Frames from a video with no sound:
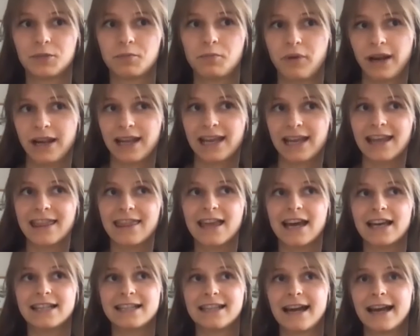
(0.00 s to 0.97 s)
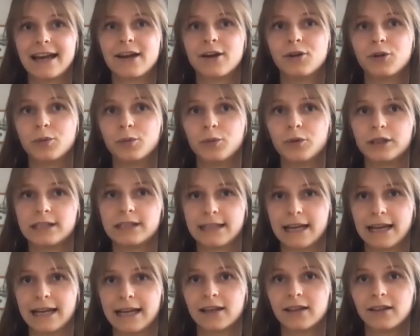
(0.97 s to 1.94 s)
breaking that cycle
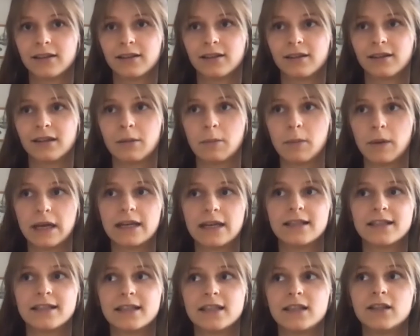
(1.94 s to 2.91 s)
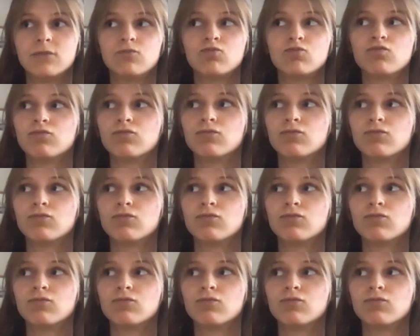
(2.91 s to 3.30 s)
was like the biggest